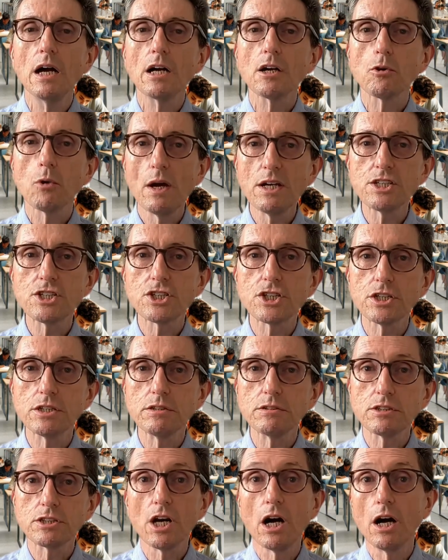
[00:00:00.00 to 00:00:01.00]

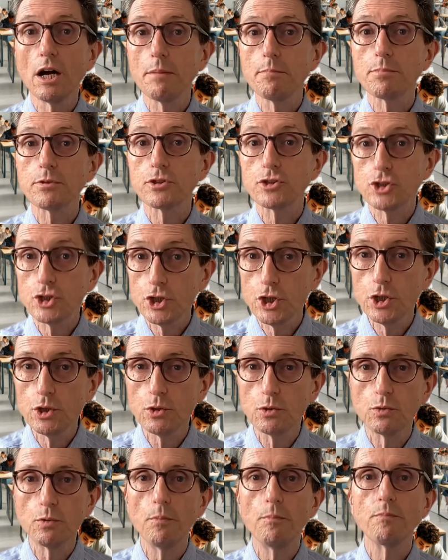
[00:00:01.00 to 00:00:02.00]
Question type
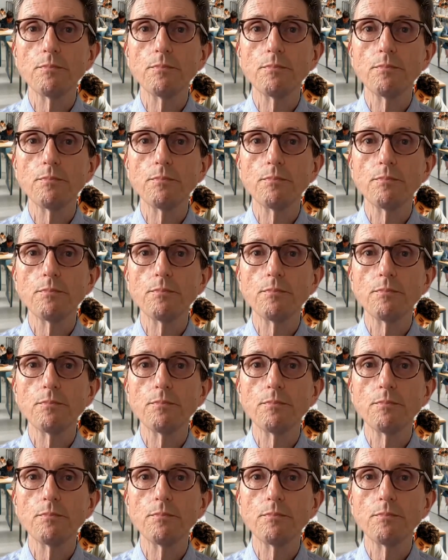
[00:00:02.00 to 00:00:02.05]
2.